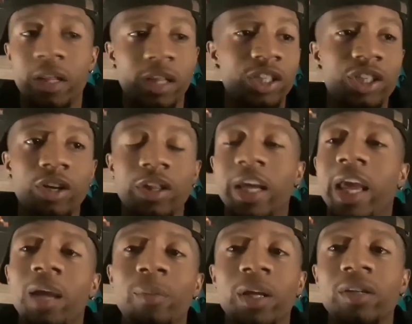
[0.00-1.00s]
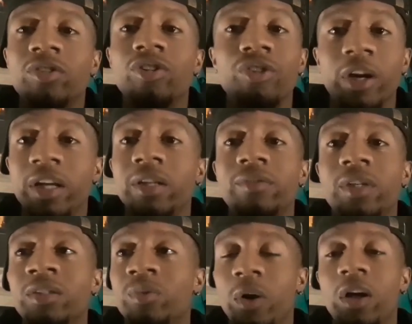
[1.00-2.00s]
This year they came in great
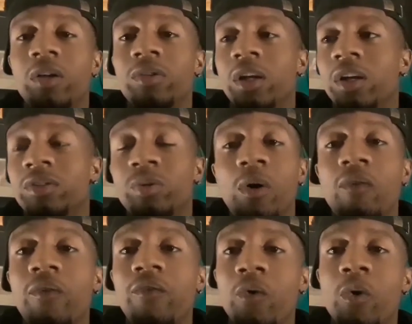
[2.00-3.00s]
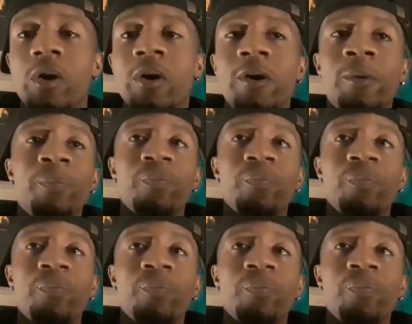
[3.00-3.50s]
as well. 12-4.